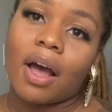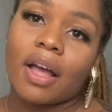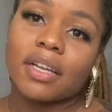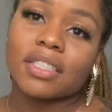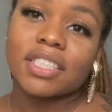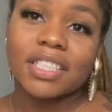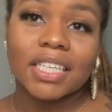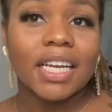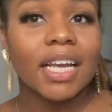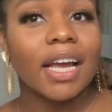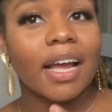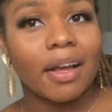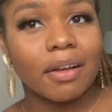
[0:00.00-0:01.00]

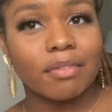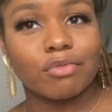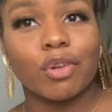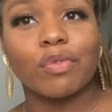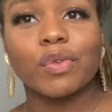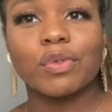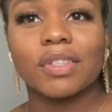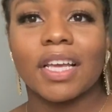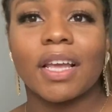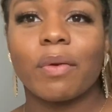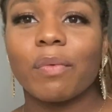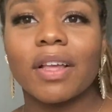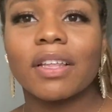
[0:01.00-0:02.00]
the
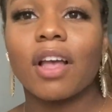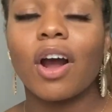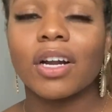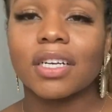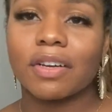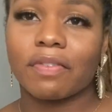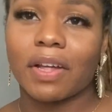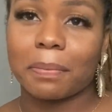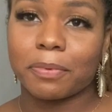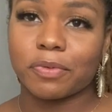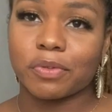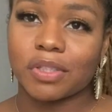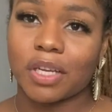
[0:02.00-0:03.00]
routine, it's hard to develop a
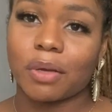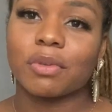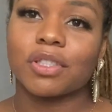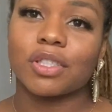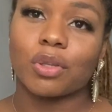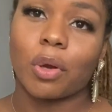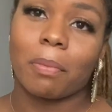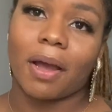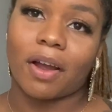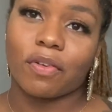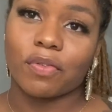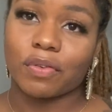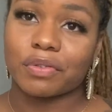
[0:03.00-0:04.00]
routine when she's going
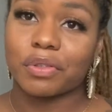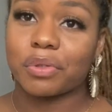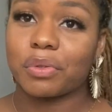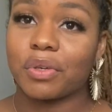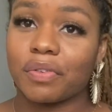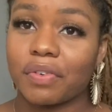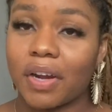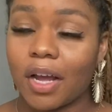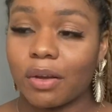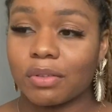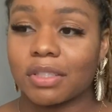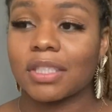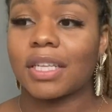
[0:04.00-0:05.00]
back and forth to 2 different
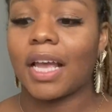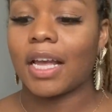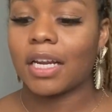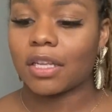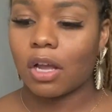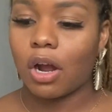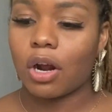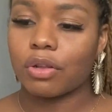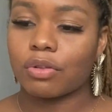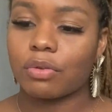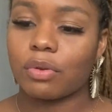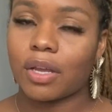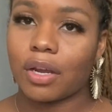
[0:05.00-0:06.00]
houses. And it's hard
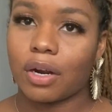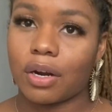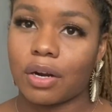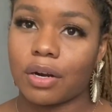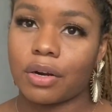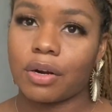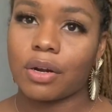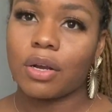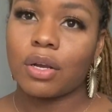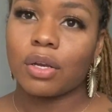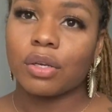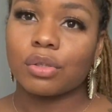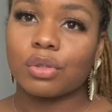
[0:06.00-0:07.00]
to get her
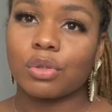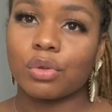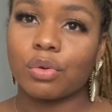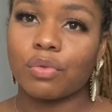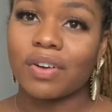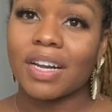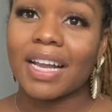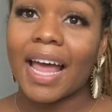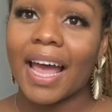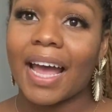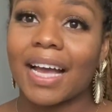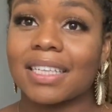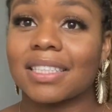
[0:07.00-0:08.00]
to
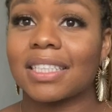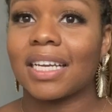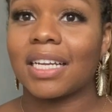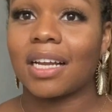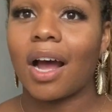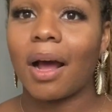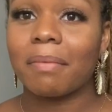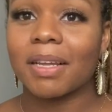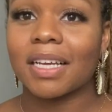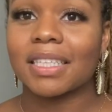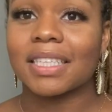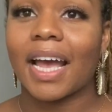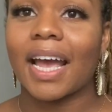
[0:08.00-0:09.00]
relax and calm the
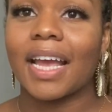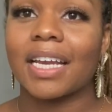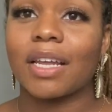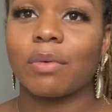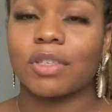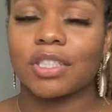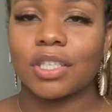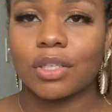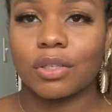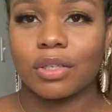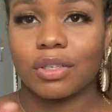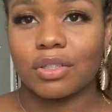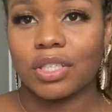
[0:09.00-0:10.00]
anxiety when she
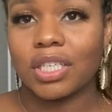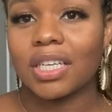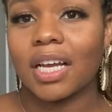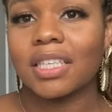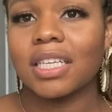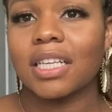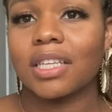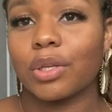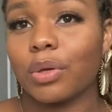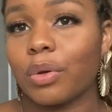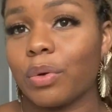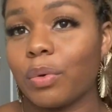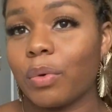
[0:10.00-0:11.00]
doesn't
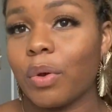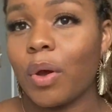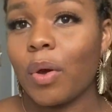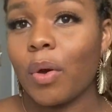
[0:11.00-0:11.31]
do